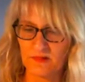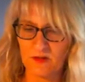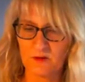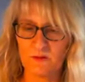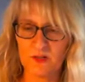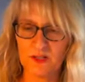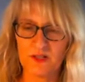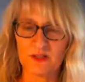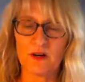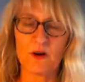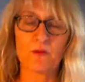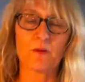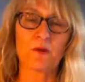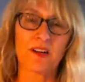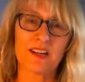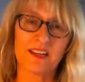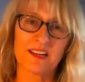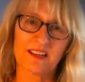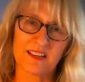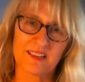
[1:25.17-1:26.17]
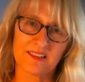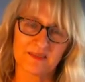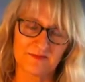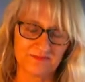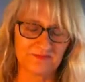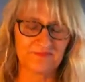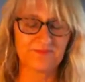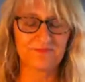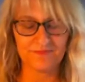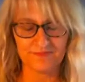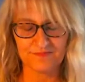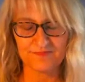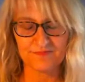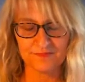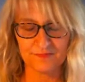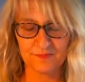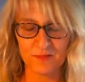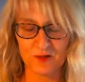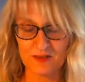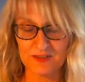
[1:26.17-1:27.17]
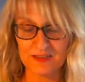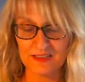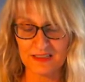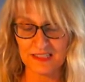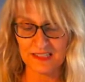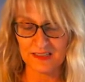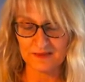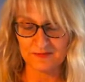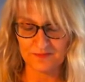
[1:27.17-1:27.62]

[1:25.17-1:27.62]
what you are working on personally.